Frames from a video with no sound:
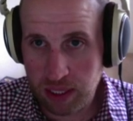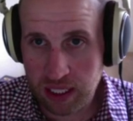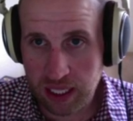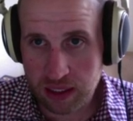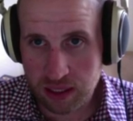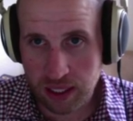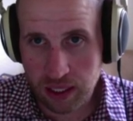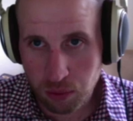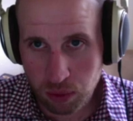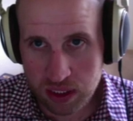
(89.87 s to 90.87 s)
me the next line.
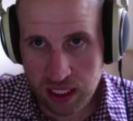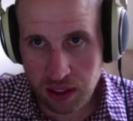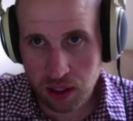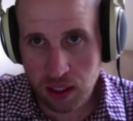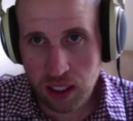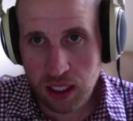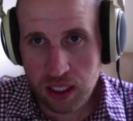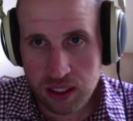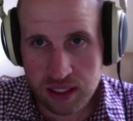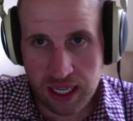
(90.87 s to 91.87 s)
Once I
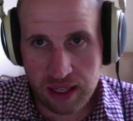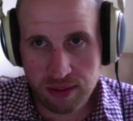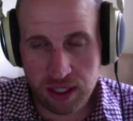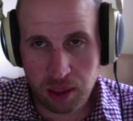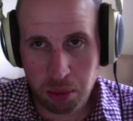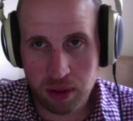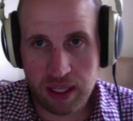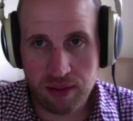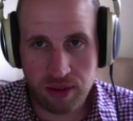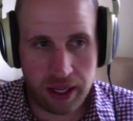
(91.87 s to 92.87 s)
save and upload
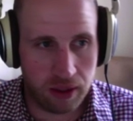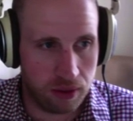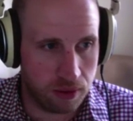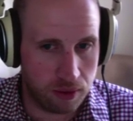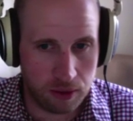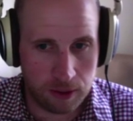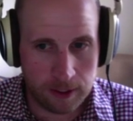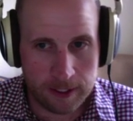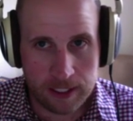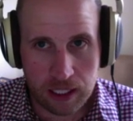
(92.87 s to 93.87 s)
that file,
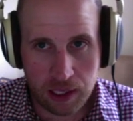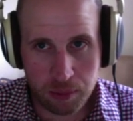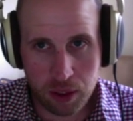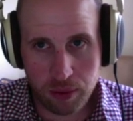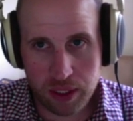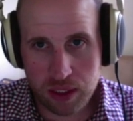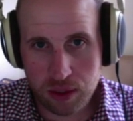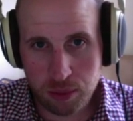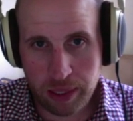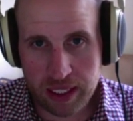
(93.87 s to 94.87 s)
I'm going
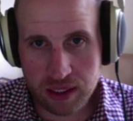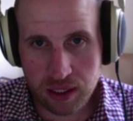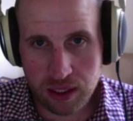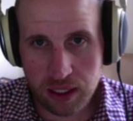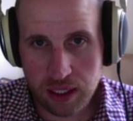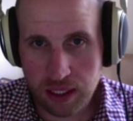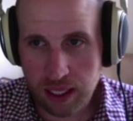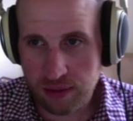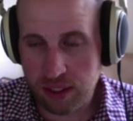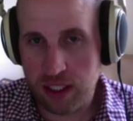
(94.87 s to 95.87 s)
to basically
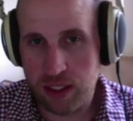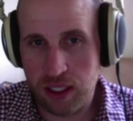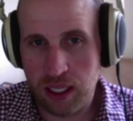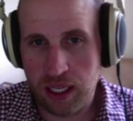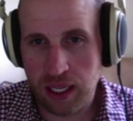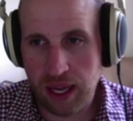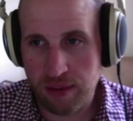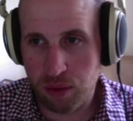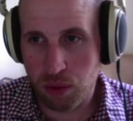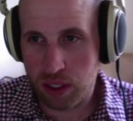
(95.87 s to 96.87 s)
have, an, uh, have
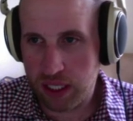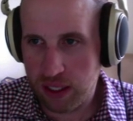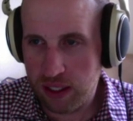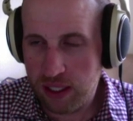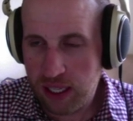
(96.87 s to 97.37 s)
it working.